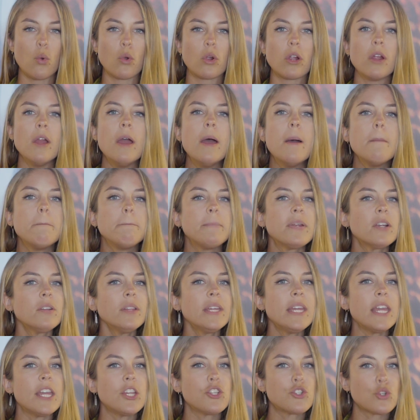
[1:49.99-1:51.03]
or
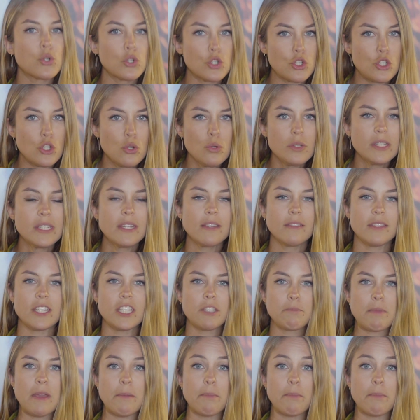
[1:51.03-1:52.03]
merely introducing these